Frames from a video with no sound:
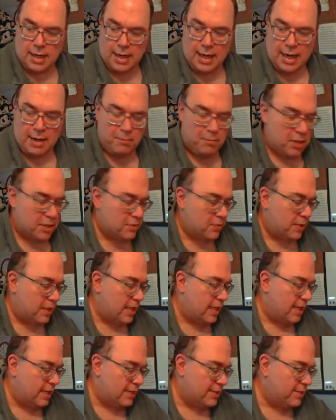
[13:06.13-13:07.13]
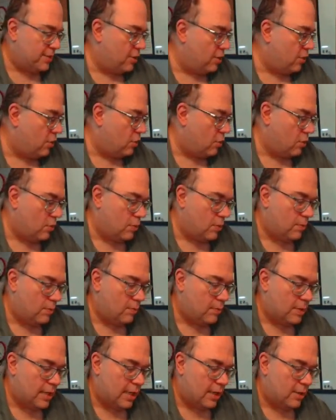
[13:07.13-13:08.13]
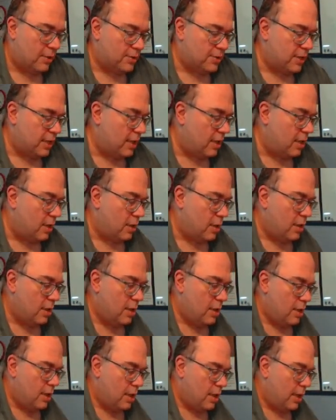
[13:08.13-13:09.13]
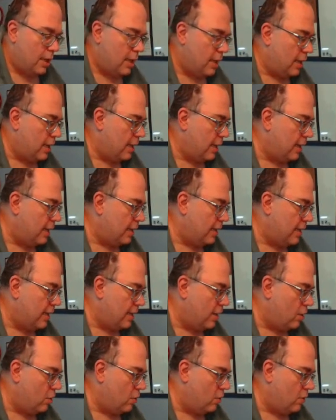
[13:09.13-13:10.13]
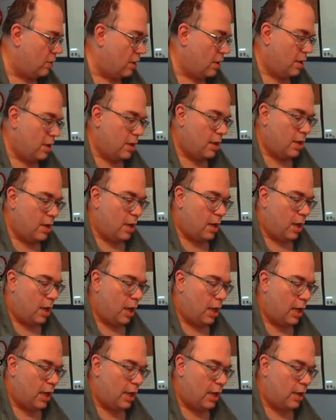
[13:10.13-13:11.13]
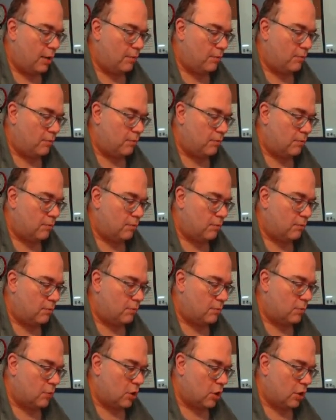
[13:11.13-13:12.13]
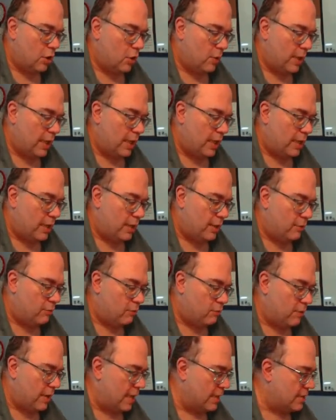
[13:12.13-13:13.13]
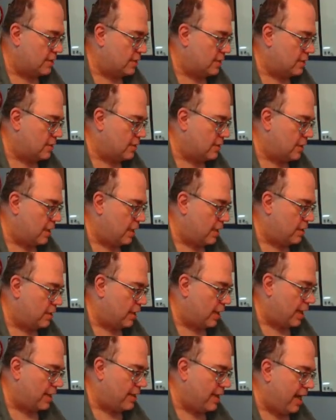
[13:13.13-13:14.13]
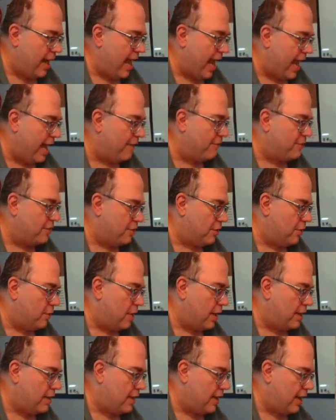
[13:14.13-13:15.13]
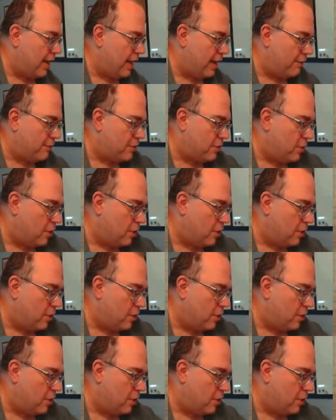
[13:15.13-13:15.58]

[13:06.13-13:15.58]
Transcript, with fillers: I can't bust with that, so that goes there. Uh, I can now, I'm going to go ahead and rest. I think, I think I have to. I think I have to.